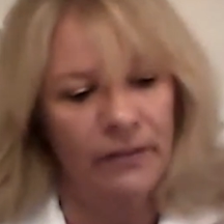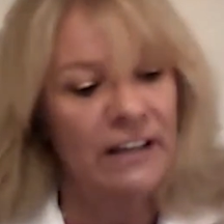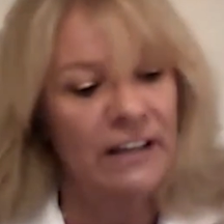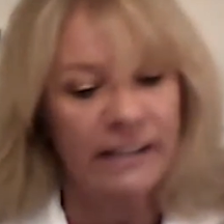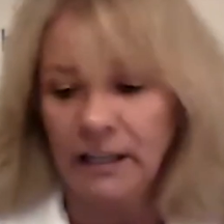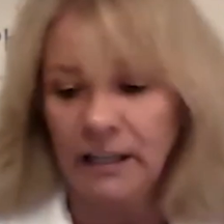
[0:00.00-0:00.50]

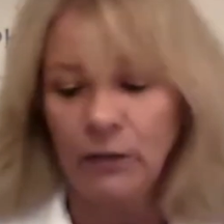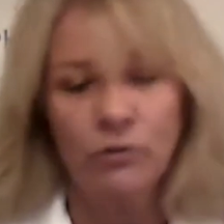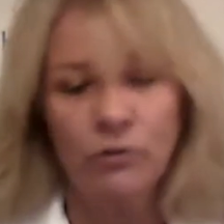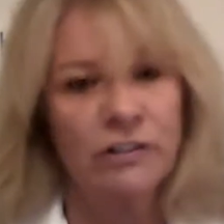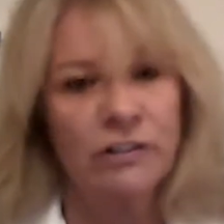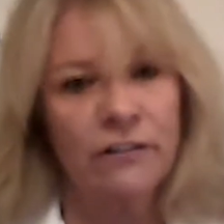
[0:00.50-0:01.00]
things that you
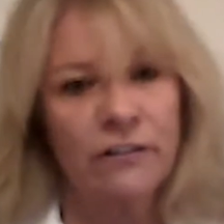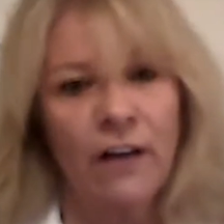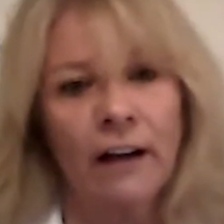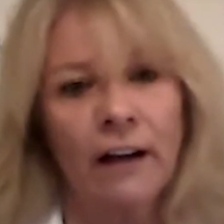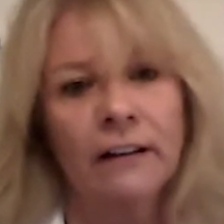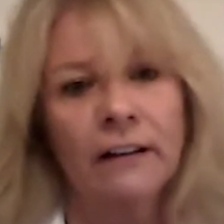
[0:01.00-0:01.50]
need, which is the
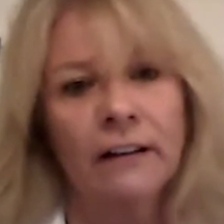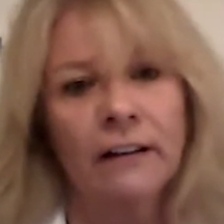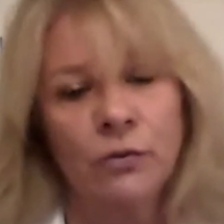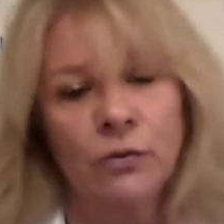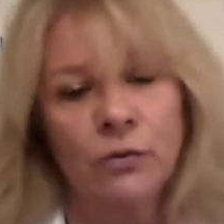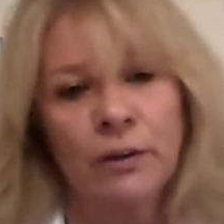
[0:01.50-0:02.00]
vial and
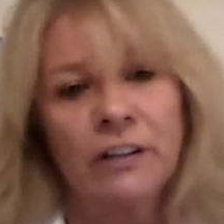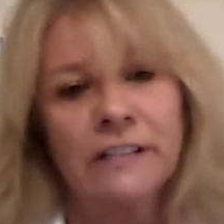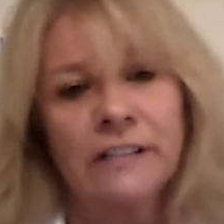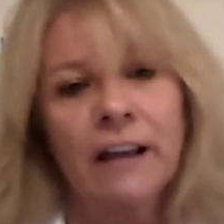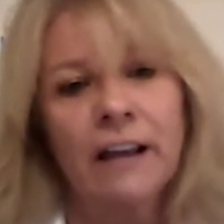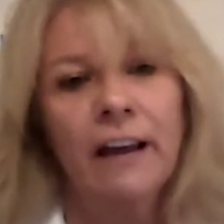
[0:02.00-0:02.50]
the
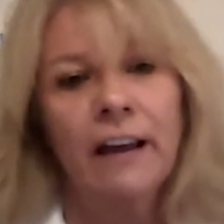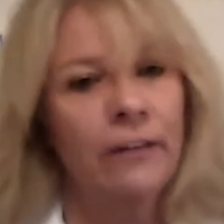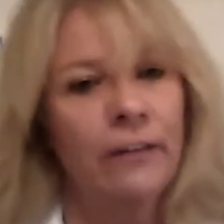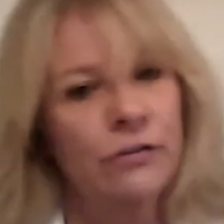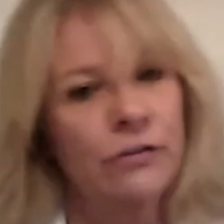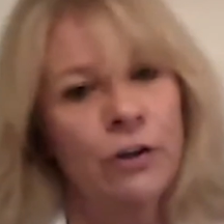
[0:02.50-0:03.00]
syringes,
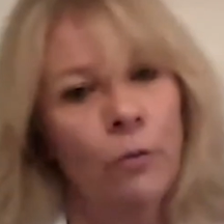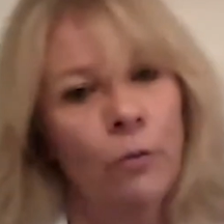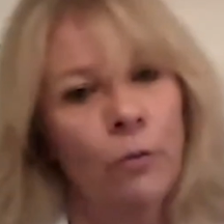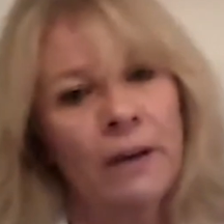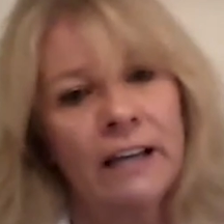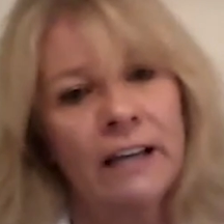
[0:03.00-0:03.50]
and there's
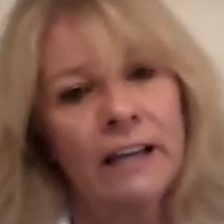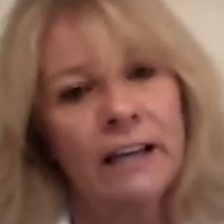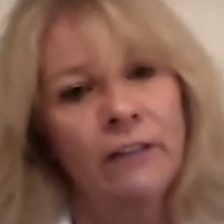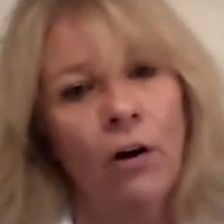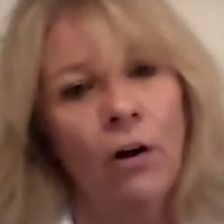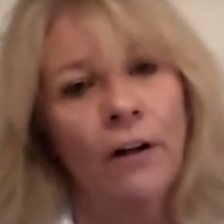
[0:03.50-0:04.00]
no mixing
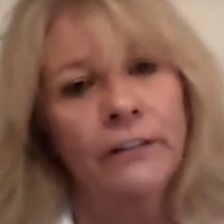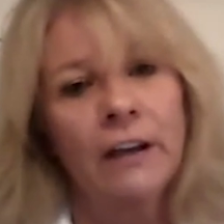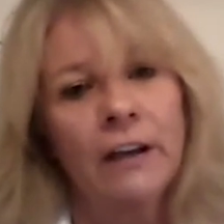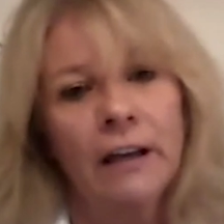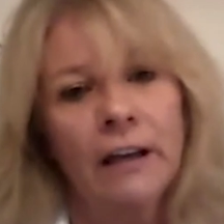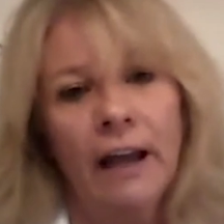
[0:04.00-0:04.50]

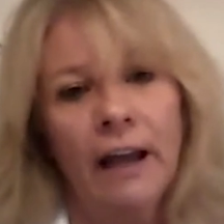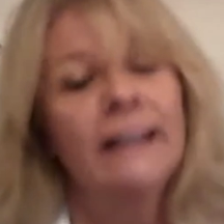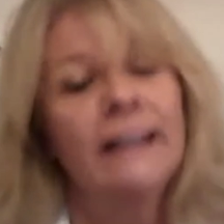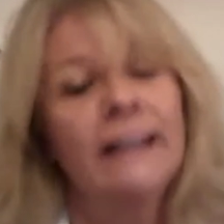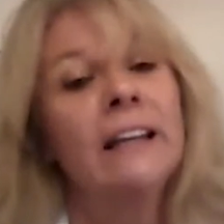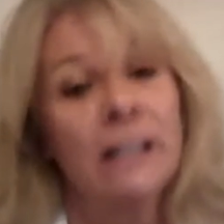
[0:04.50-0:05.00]
involved.
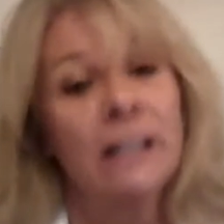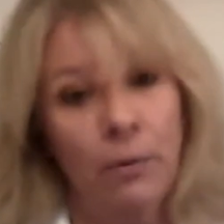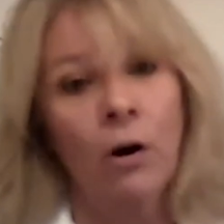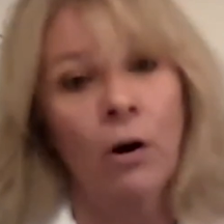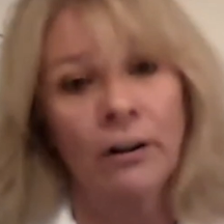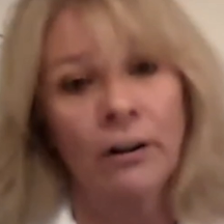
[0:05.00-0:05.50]
And it
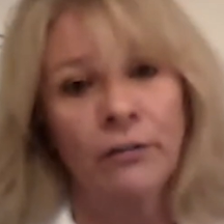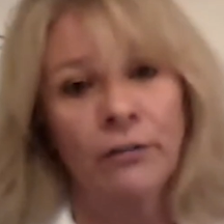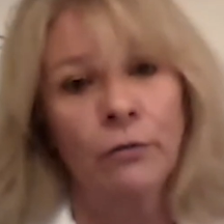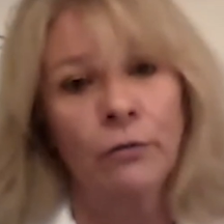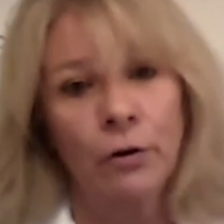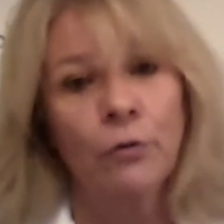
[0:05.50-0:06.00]
is a part
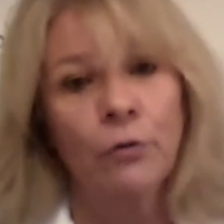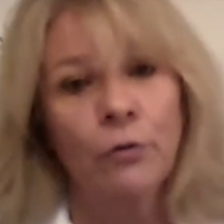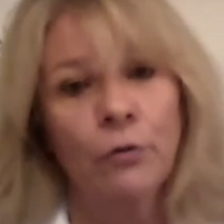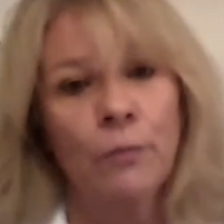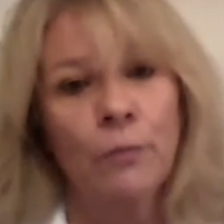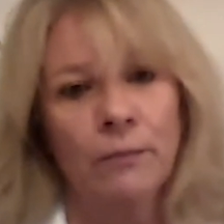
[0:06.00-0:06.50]
of the
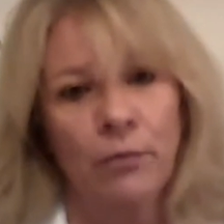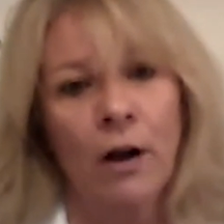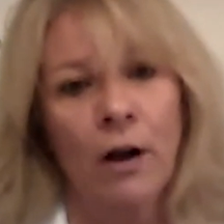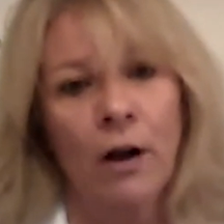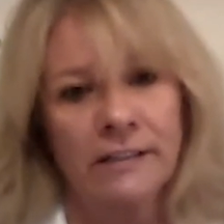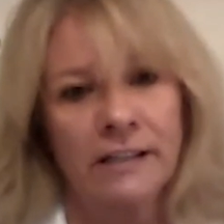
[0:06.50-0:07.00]
recruitment
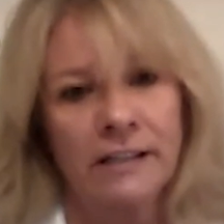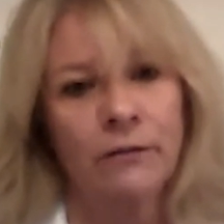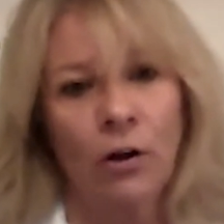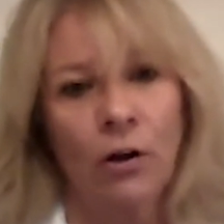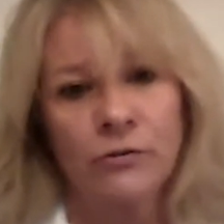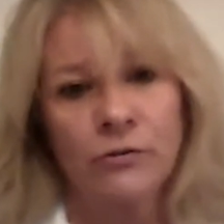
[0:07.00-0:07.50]

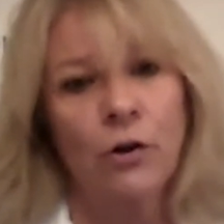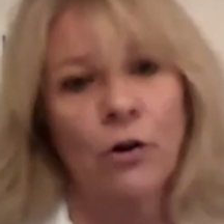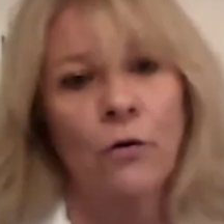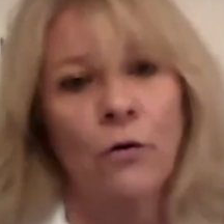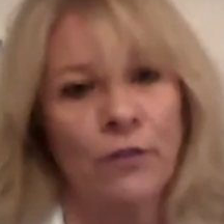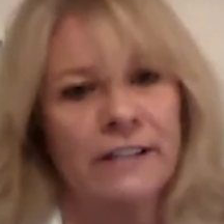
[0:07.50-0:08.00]
process in those
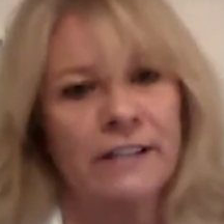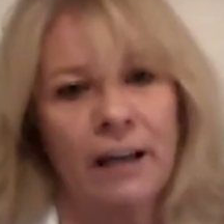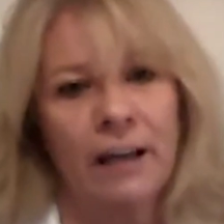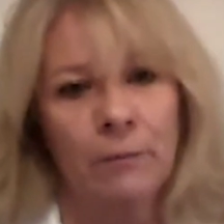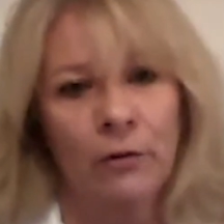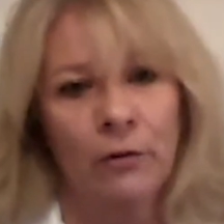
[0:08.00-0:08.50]
ovaries
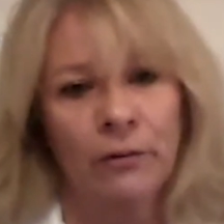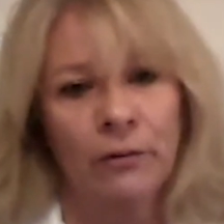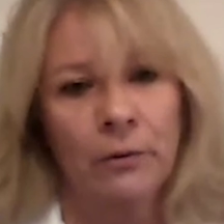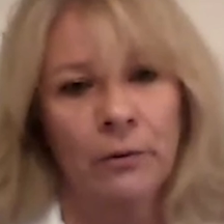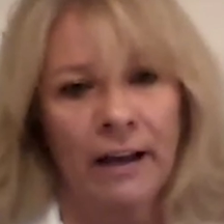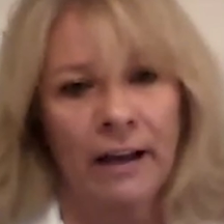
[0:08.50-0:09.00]
to get
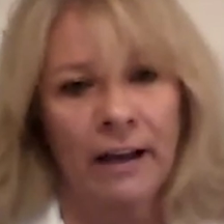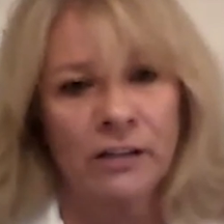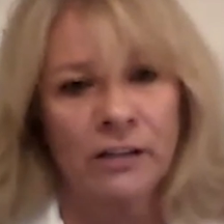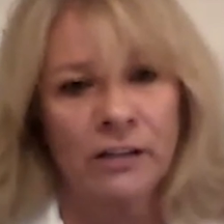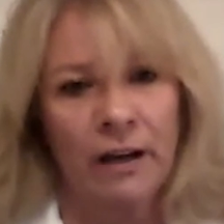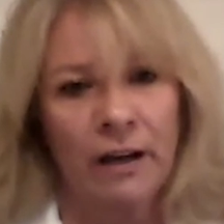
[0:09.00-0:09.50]
multiple
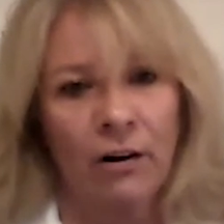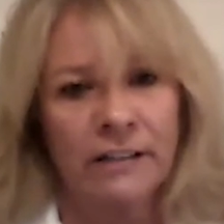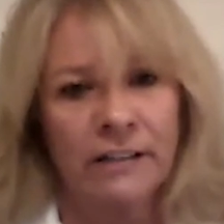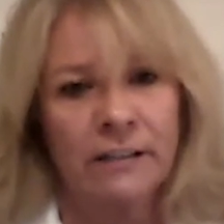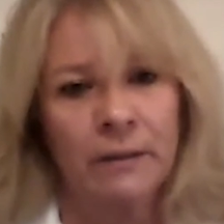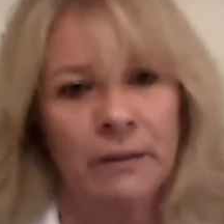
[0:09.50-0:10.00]
eggs when we
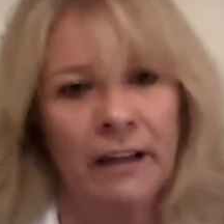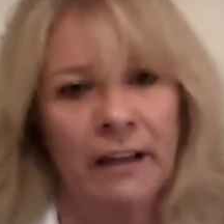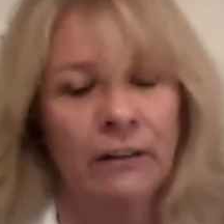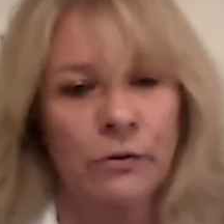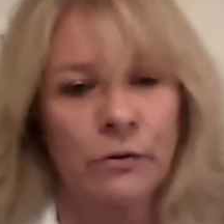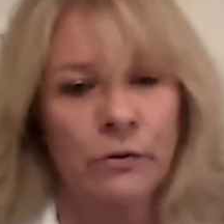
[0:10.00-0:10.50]
are
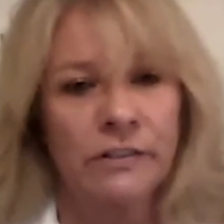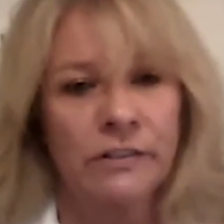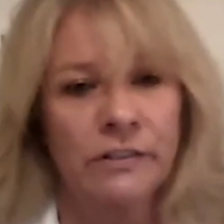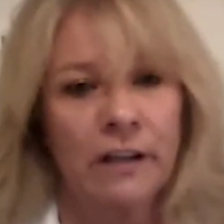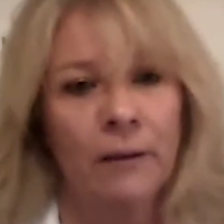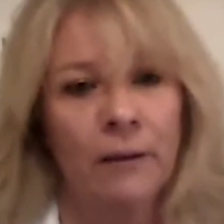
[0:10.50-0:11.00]
stimulating
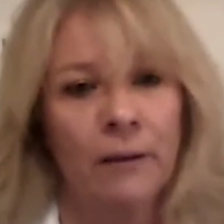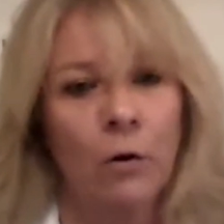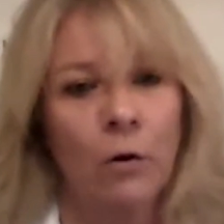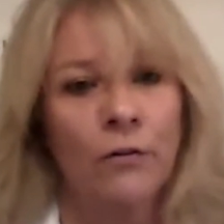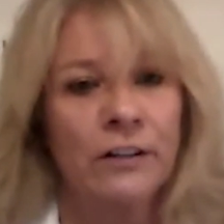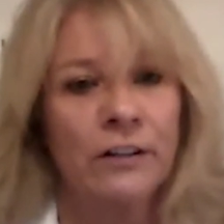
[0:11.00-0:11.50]
those
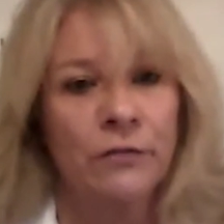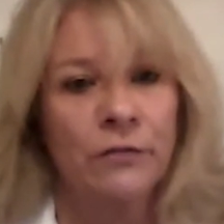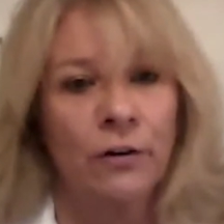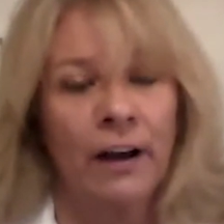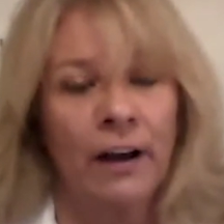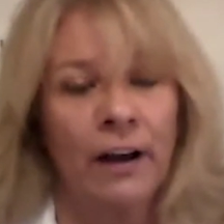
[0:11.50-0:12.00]
ovaries
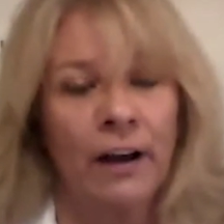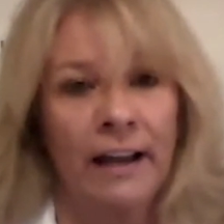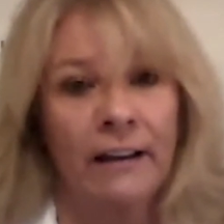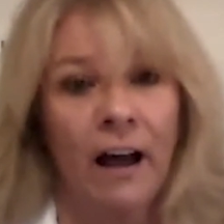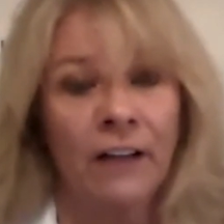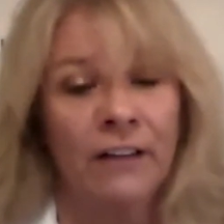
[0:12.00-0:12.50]
for
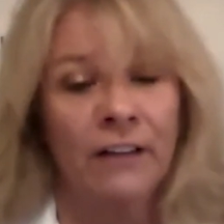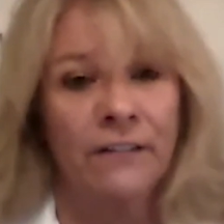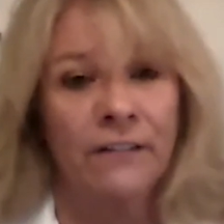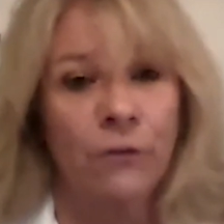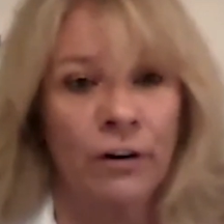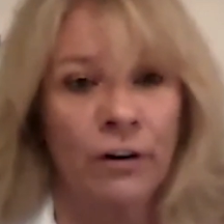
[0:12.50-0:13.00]
a
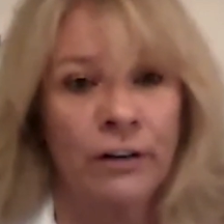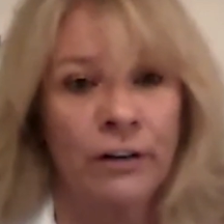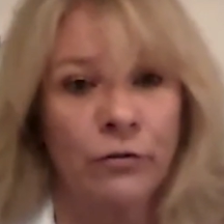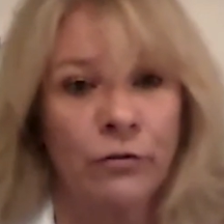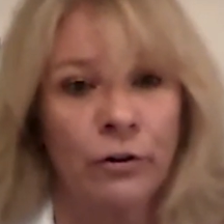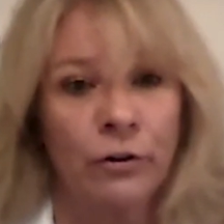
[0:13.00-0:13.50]
IVF
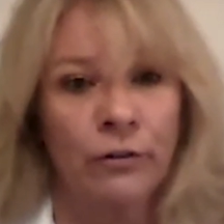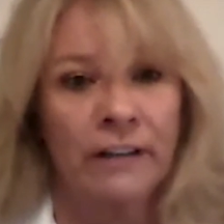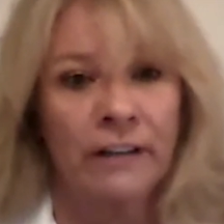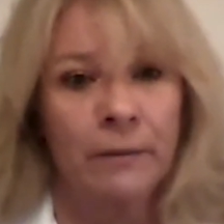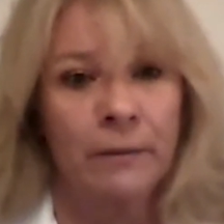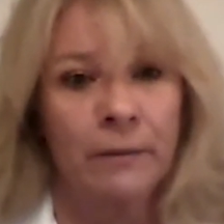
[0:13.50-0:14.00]
or an
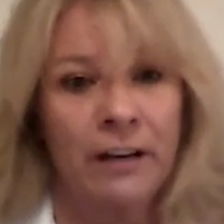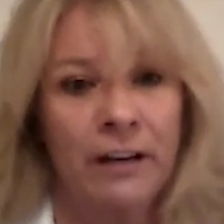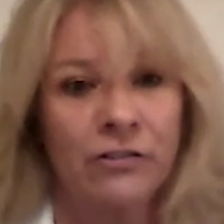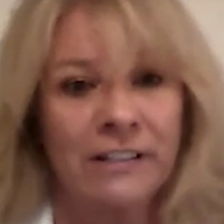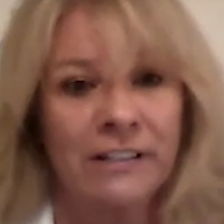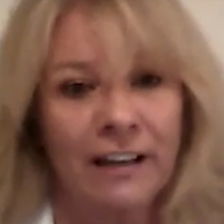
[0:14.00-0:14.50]
intrauterine
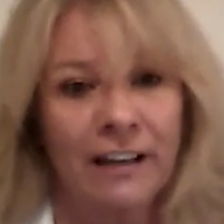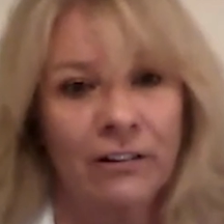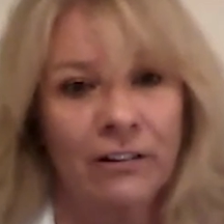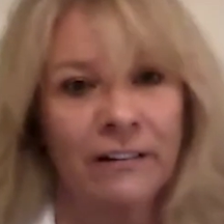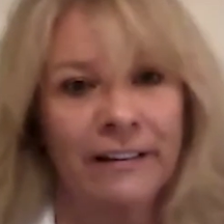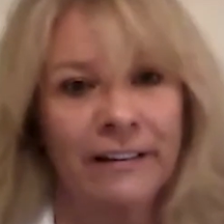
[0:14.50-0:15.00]
insemination
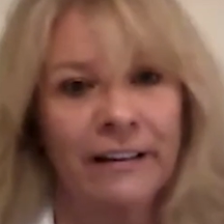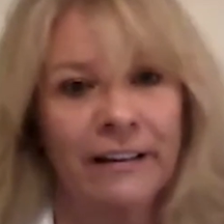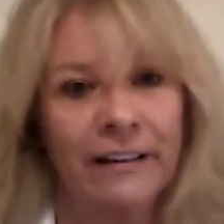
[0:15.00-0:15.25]
cycle.